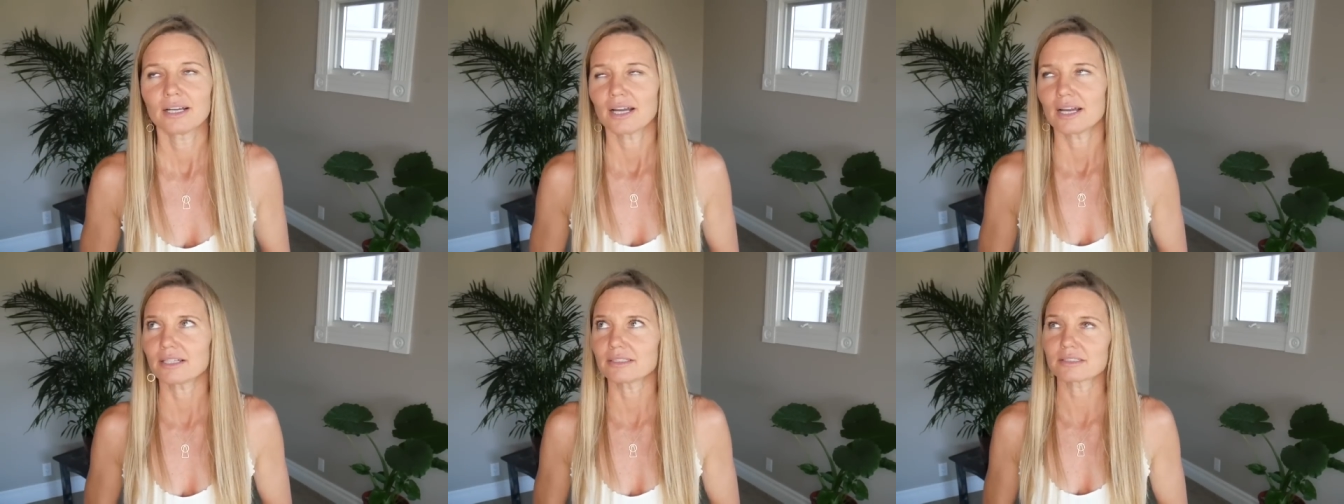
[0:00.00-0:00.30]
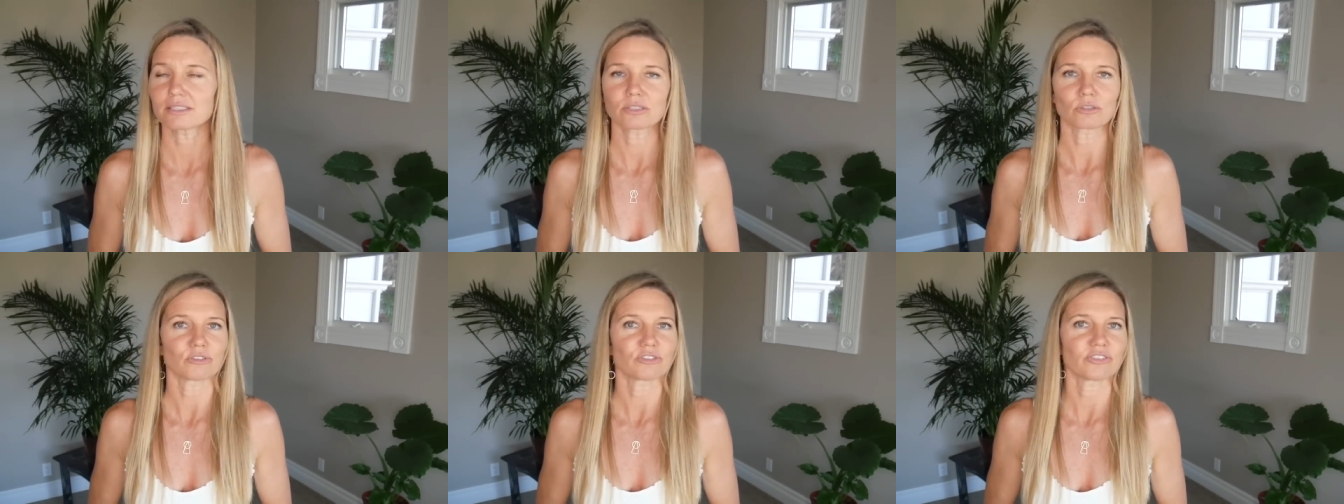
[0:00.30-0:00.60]
And
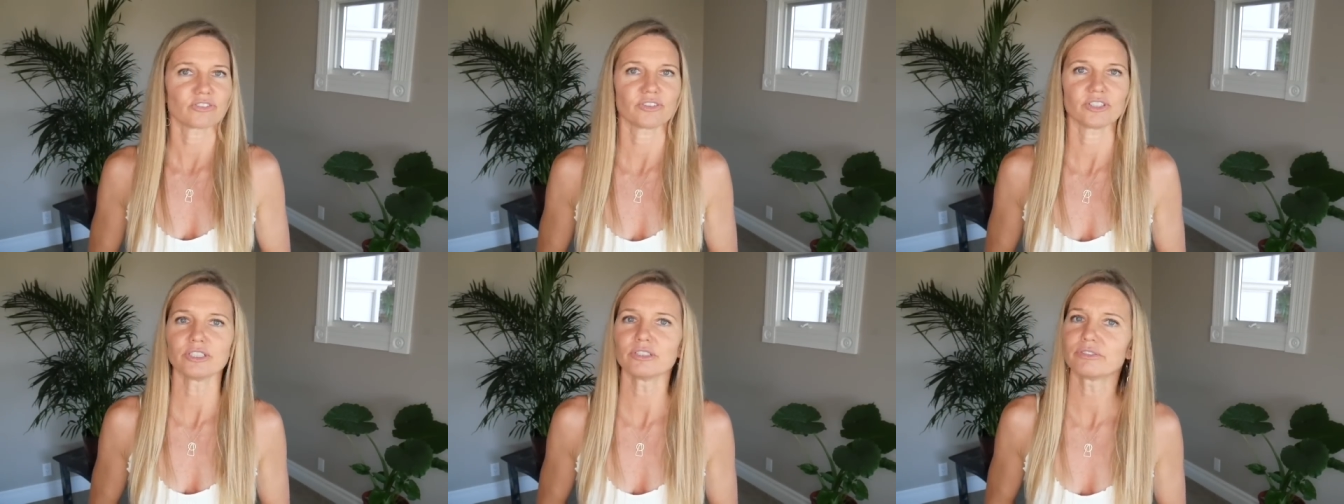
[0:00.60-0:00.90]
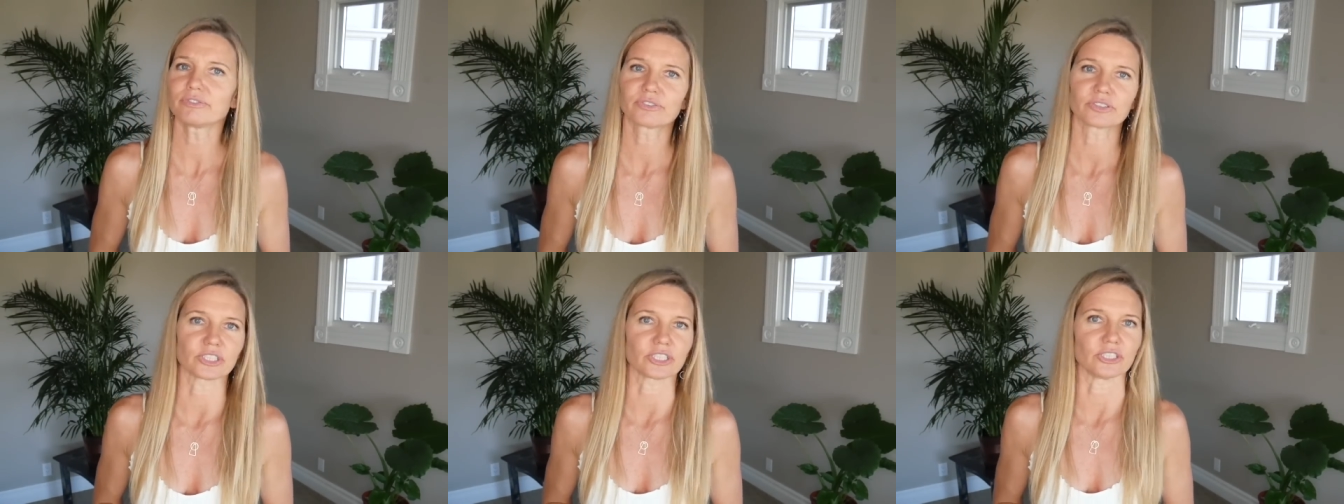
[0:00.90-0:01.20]
so feel
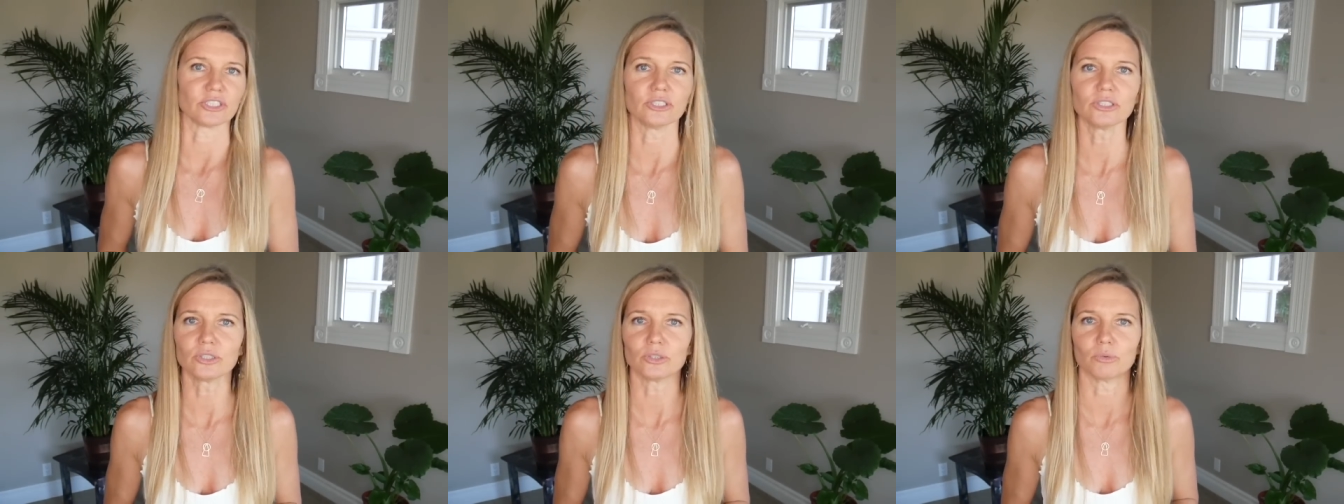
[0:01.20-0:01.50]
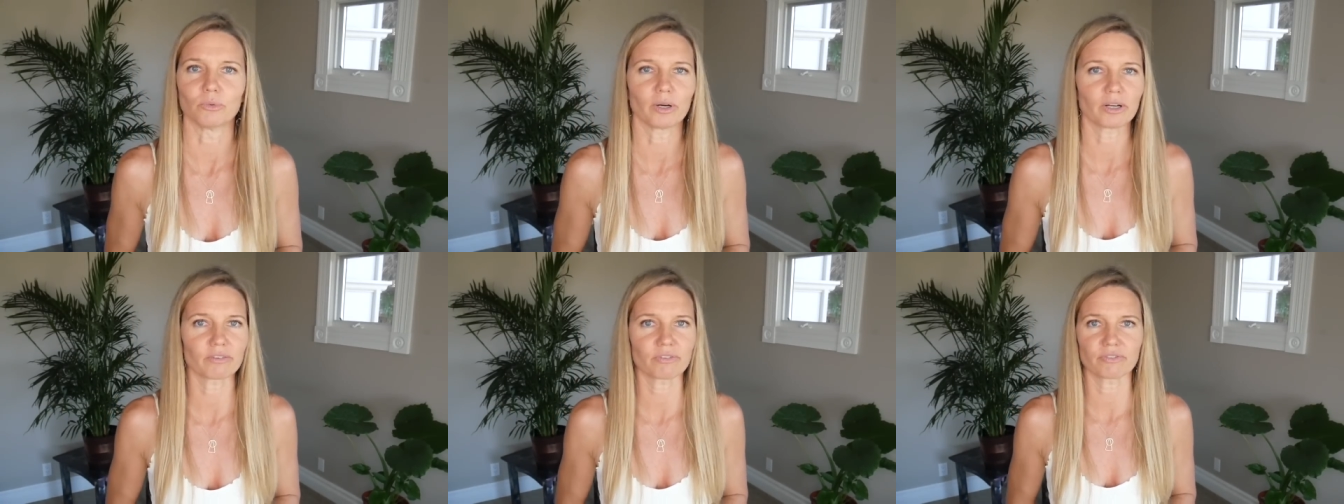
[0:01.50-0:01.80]
for you
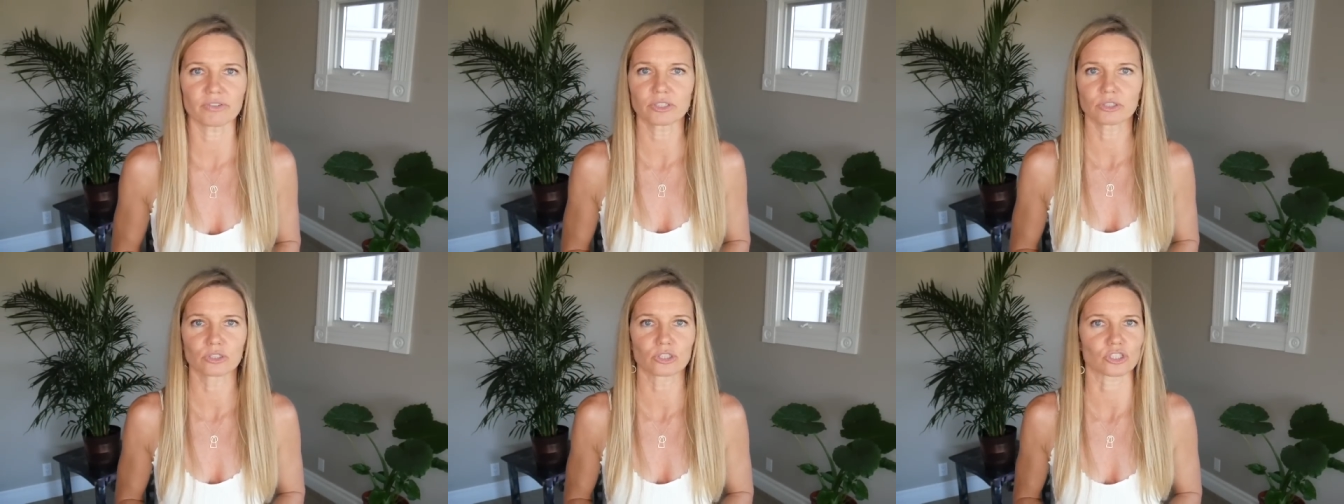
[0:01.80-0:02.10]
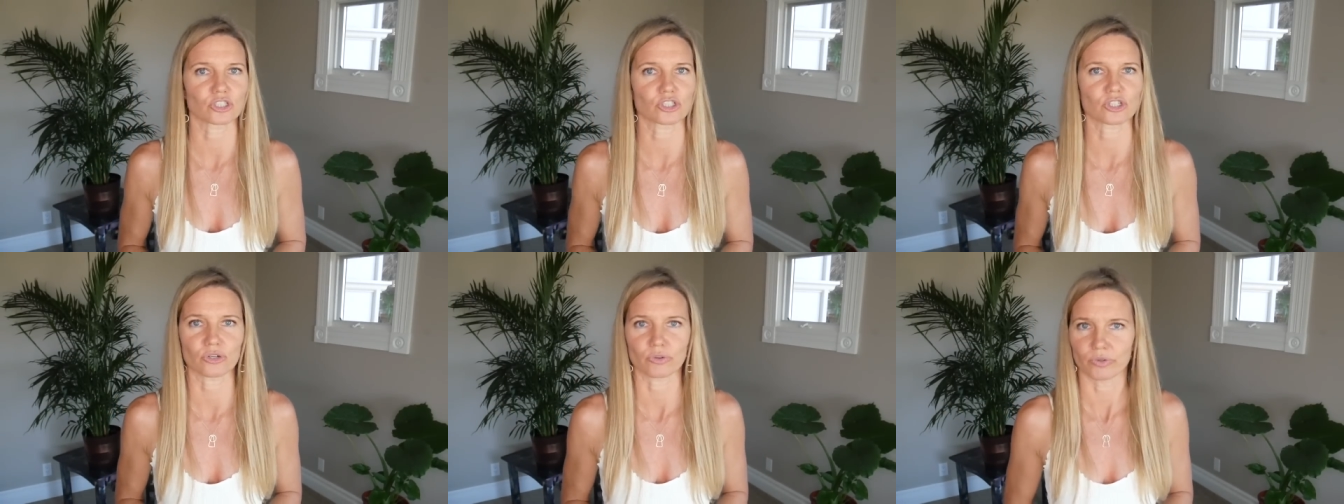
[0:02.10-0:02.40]
what
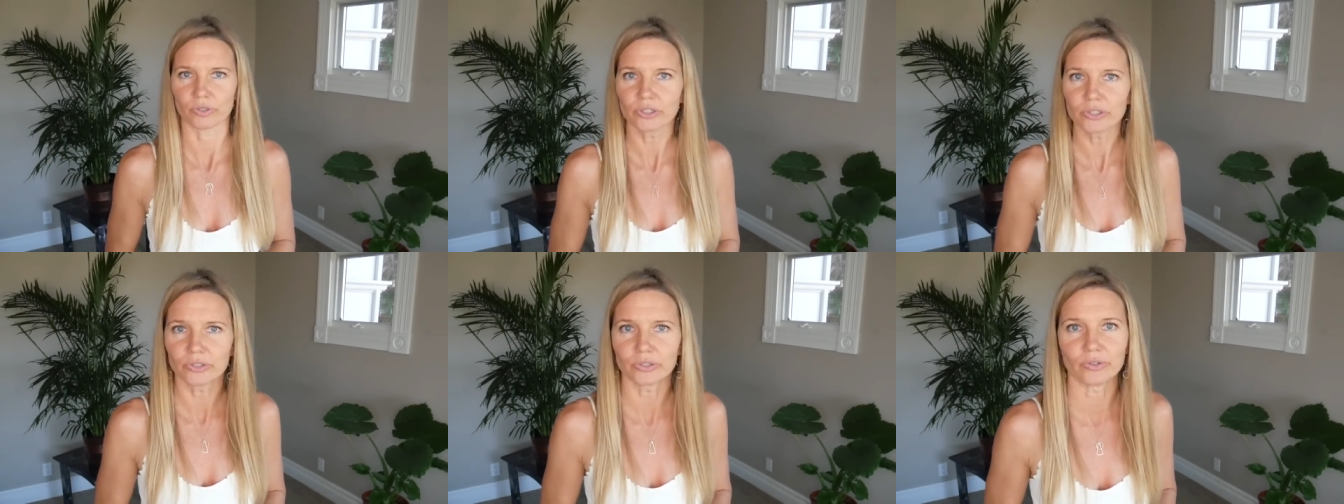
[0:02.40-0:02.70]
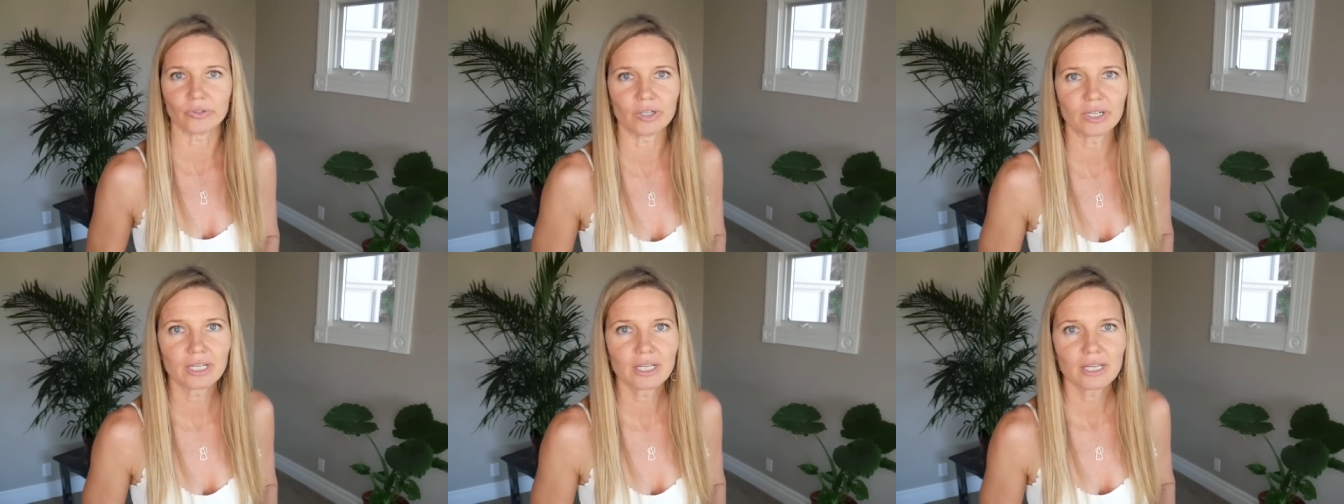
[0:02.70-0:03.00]
feels
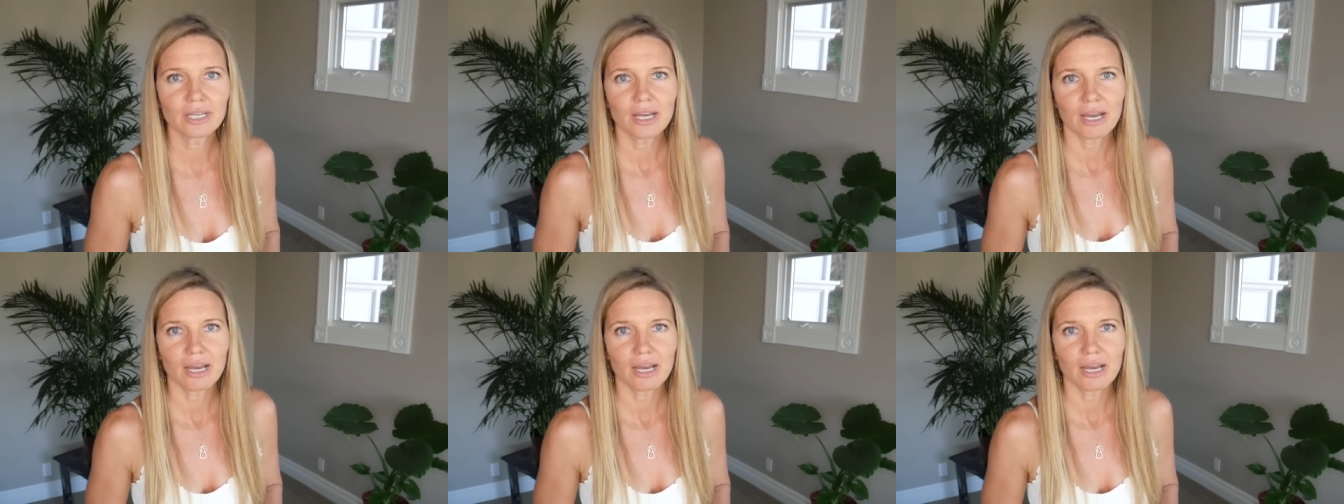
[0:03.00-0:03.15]
true.